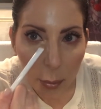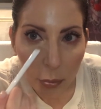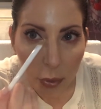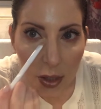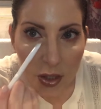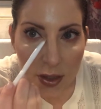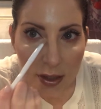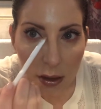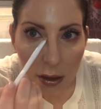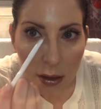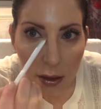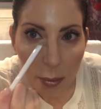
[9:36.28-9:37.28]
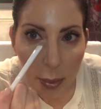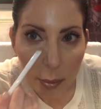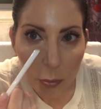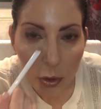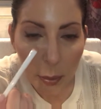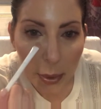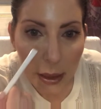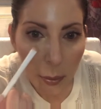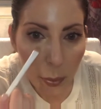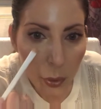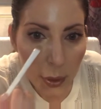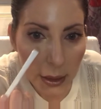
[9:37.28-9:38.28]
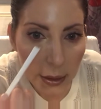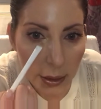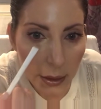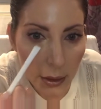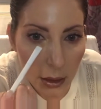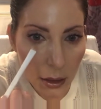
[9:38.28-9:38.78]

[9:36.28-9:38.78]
The brush is a little bit more pinpointed.